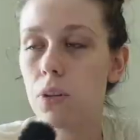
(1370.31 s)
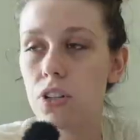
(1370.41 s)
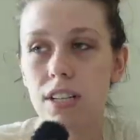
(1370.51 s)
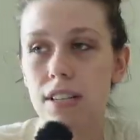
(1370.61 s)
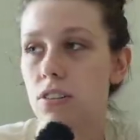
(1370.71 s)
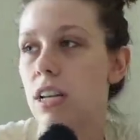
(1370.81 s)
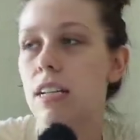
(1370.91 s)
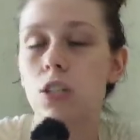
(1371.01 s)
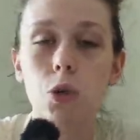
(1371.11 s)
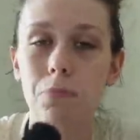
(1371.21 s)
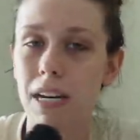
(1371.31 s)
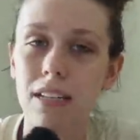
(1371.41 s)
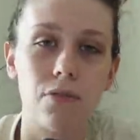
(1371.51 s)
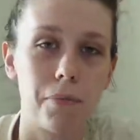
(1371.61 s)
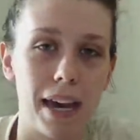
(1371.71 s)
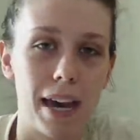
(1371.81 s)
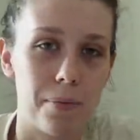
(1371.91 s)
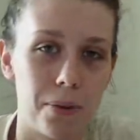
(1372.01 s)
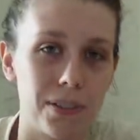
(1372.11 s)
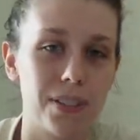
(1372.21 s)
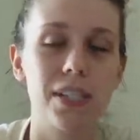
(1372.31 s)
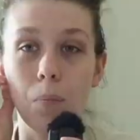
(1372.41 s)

which is literally like 2 minutes from the airport.